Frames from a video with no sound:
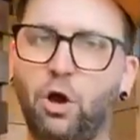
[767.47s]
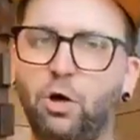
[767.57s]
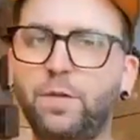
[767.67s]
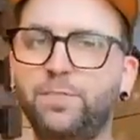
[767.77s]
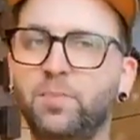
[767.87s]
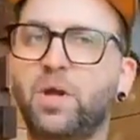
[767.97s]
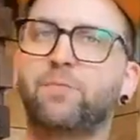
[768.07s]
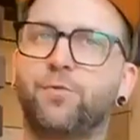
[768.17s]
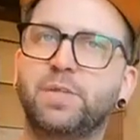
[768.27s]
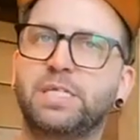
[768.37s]
all of them
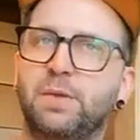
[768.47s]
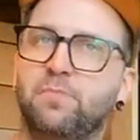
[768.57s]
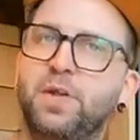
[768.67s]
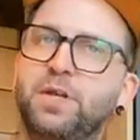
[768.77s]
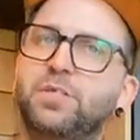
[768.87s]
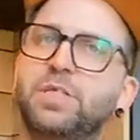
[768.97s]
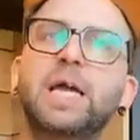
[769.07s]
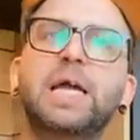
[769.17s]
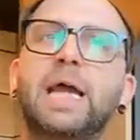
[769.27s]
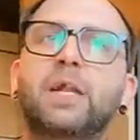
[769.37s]
come from the same vineyard
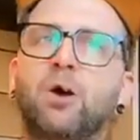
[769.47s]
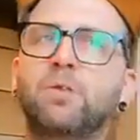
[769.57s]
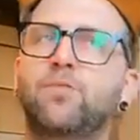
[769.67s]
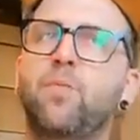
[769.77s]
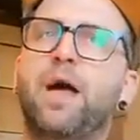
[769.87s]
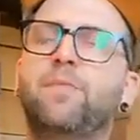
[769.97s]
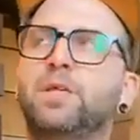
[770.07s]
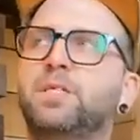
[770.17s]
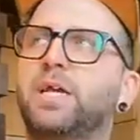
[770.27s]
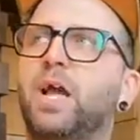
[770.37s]
site, and all of them
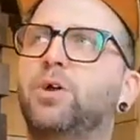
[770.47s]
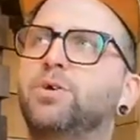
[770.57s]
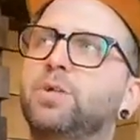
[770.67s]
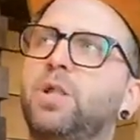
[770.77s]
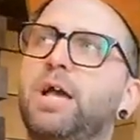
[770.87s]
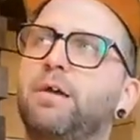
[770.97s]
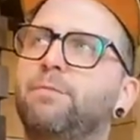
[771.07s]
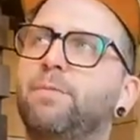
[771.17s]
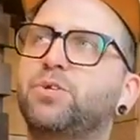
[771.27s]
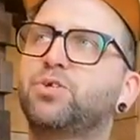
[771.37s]
have this like underlying
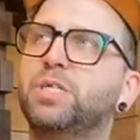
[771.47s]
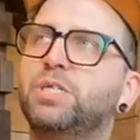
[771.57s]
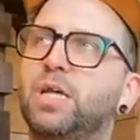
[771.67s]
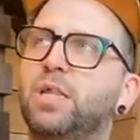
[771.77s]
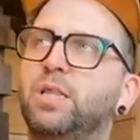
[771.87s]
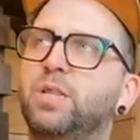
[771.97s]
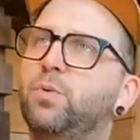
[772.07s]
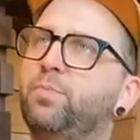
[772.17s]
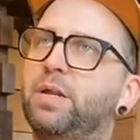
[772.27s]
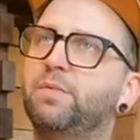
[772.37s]
freshness and a
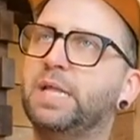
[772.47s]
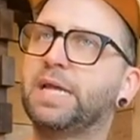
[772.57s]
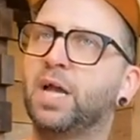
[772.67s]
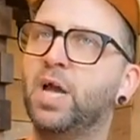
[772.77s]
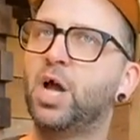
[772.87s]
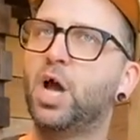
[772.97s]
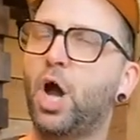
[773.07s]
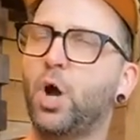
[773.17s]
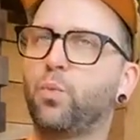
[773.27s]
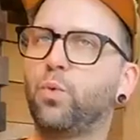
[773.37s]
little bit of like
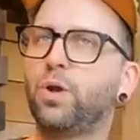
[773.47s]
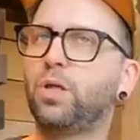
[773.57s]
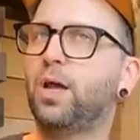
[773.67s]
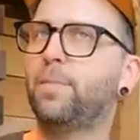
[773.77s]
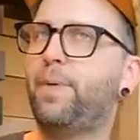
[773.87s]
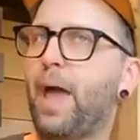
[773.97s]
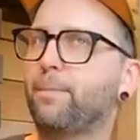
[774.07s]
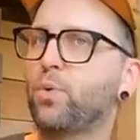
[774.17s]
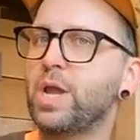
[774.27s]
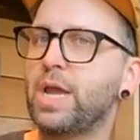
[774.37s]
arugula,
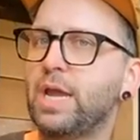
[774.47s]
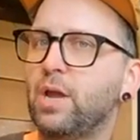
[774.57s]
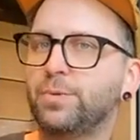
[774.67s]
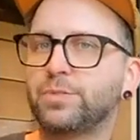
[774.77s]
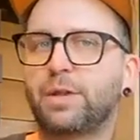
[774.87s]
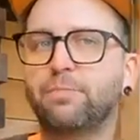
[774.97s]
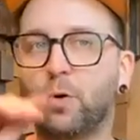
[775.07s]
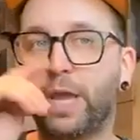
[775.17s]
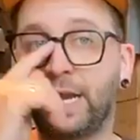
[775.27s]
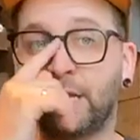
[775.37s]
peppery, almost like
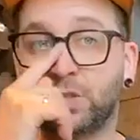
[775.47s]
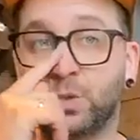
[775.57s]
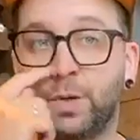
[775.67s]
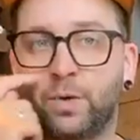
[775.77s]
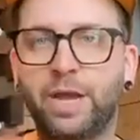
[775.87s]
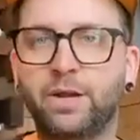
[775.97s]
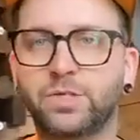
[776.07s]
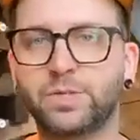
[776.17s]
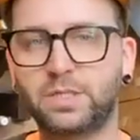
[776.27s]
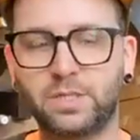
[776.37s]
volcanic soil
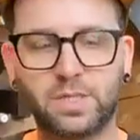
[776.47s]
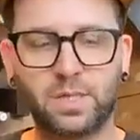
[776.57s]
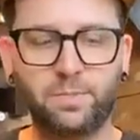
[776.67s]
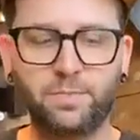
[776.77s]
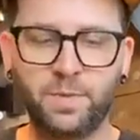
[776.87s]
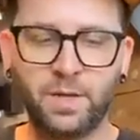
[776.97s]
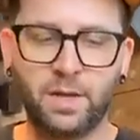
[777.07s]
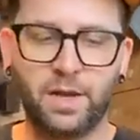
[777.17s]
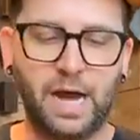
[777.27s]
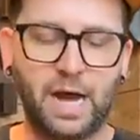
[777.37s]
characteristic to them.
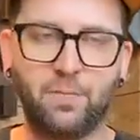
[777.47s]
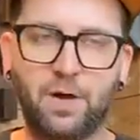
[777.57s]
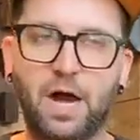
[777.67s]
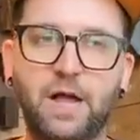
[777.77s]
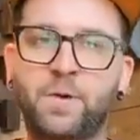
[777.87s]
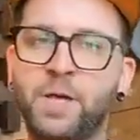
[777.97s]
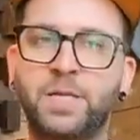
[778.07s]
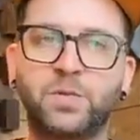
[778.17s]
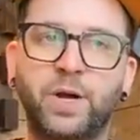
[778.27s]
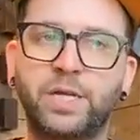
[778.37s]
Um, I
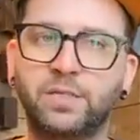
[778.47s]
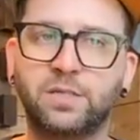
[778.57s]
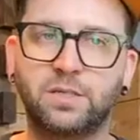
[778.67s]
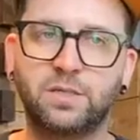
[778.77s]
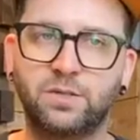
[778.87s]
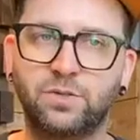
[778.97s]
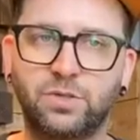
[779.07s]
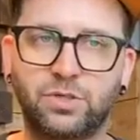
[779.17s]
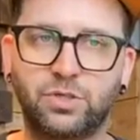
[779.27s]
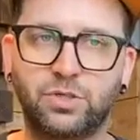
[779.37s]
find these wines
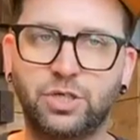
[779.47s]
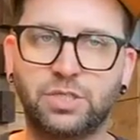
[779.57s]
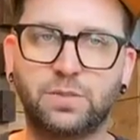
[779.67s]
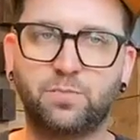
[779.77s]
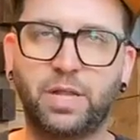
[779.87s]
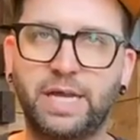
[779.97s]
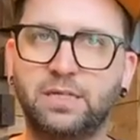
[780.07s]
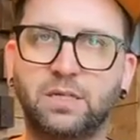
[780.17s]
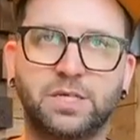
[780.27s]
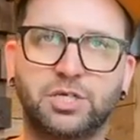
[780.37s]
just
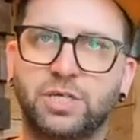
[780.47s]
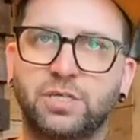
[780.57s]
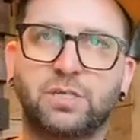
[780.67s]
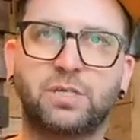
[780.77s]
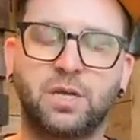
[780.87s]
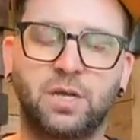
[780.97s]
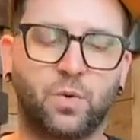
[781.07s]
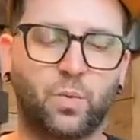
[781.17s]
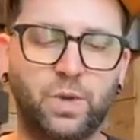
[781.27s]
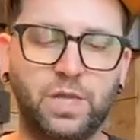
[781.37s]
plain delicious,
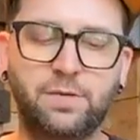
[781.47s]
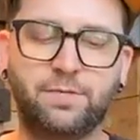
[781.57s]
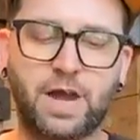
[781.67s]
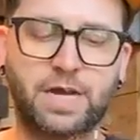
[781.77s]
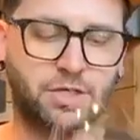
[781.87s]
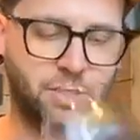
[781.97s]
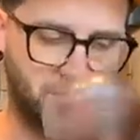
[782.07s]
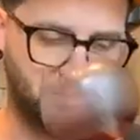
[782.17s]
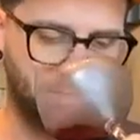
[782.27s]
really fresh.